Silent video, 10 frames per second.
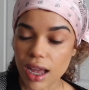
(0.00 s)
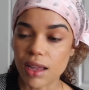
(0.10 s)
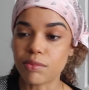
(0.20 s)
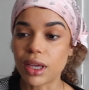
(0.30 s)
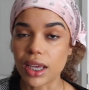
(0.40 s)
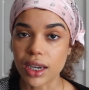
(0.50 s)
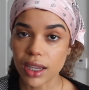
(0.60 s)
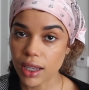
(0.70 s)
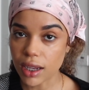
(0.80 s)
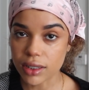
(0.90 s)
I made
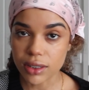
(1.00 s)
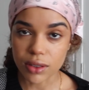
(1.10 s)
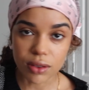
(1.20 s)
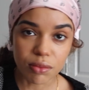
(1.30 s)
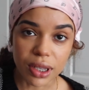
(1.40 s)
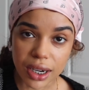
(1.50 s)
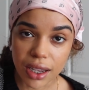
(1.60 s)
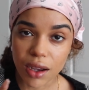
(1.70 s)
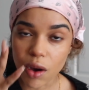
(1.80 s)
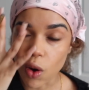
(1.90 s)
it on social
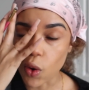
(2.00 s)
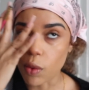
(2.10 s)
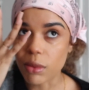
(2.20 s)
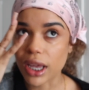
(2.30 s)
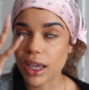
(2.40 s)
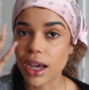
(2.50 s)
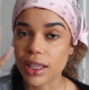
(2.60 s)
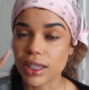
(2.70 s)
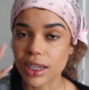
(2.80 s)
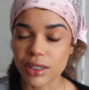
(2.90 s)
media, oh my
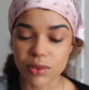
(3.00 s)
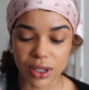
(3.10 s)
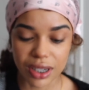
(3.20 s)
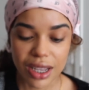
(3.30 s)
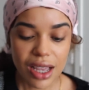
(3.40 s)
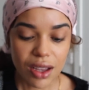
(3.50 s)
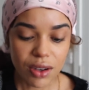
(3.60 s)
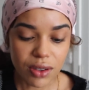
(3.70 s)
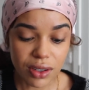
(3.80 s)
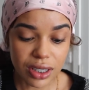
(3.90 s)
god, like I just want to
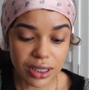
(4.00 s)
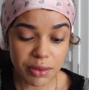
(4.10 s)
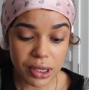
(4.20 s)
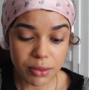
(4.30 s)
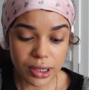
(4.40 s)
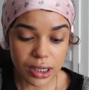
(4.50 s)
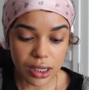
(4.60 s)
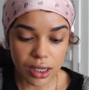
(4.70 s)
hold on, because I'm not about to